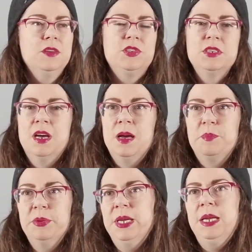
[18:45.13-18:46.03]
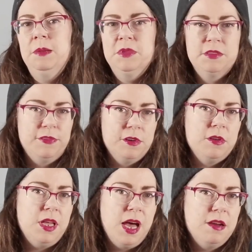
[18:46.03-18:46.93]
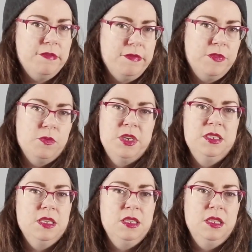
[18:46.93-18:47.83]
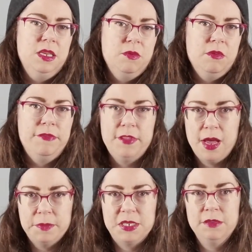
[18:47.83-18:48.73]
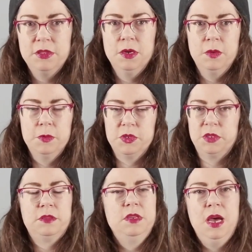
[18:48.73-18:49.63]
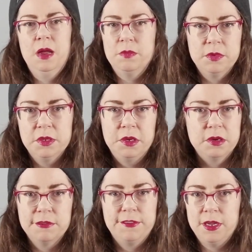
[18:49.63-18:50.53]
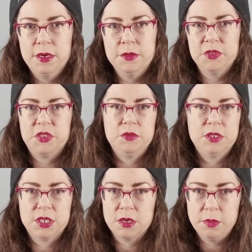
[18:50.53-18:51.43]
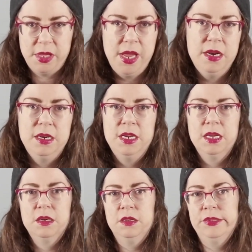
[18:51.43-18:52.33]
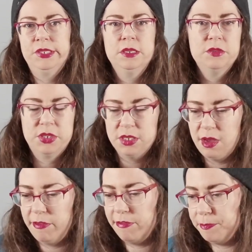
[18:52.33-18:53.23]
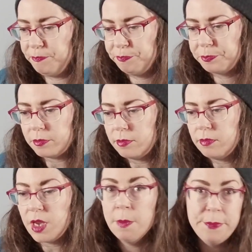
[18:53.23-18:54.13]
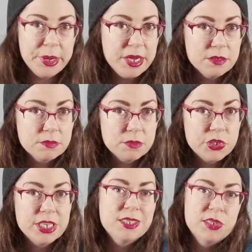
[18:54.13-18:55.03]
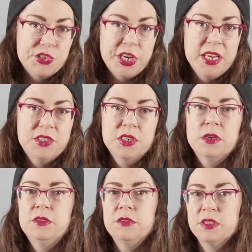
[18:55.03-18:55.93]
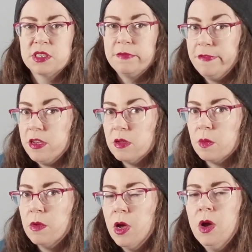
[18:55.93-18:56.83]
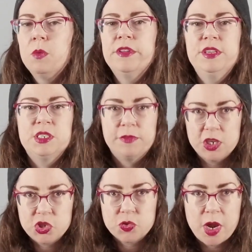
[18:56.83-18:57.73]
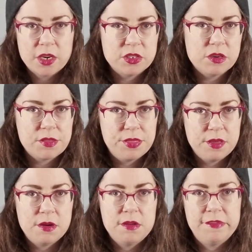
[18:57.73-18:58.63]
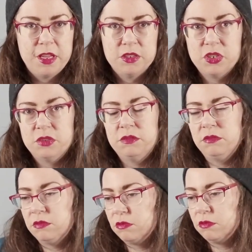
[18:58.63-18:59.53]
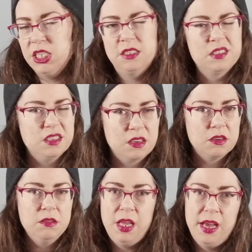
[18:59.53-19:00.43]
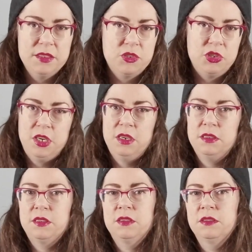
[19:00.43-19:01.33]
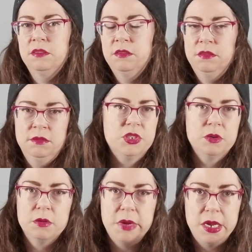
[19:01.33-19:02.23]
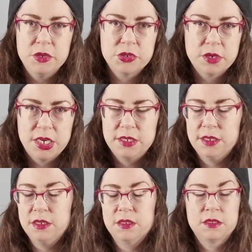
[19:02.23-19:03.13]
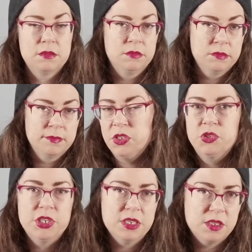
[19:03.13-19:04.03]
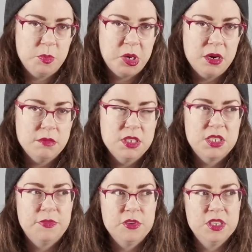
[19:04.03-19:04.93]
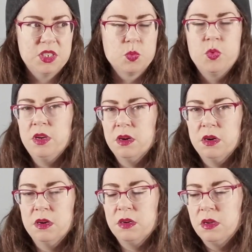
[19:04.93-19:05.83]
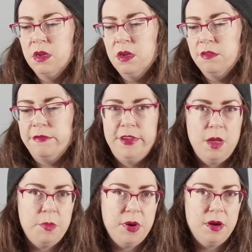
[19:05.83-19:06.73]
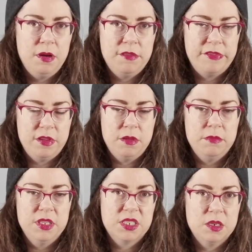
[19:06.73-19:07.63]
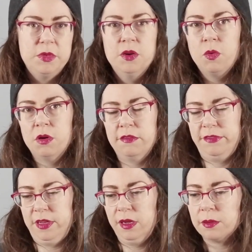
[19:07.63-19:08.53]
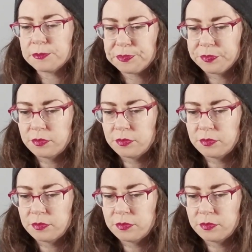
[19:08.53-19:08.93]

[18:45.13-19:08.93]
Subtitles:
she got blamed for a lot of the reason that they were flops, even though it was not really her fault. It was due to terrible editing and all this other stuff. But she gets the chance to go do this film with this French director, Thierry Vardon, and this like her last chance. Or so her manager guy says. So she gets the part. It's for this weird vampire film. It's gonna be a horror flick.